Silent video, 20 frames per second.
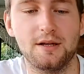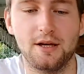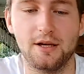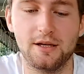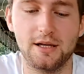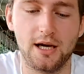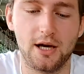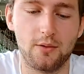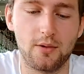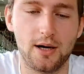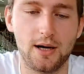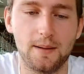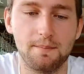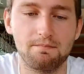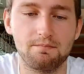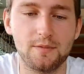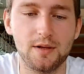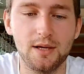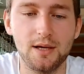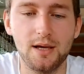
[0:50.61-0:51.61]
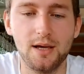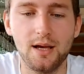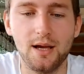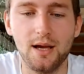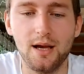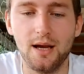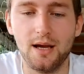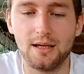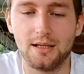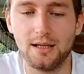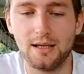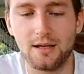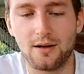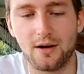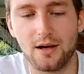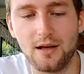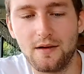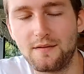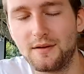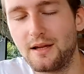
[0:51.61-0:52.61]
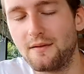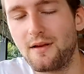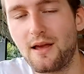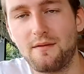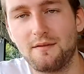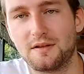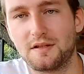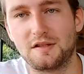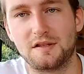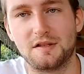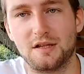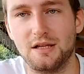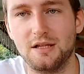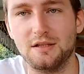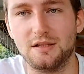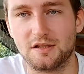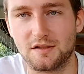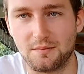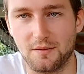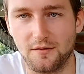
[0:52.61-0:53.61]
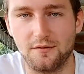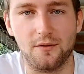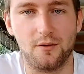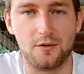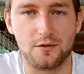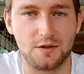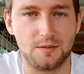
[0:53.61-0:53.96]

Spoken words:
Now, yeah, I have never even seen this before,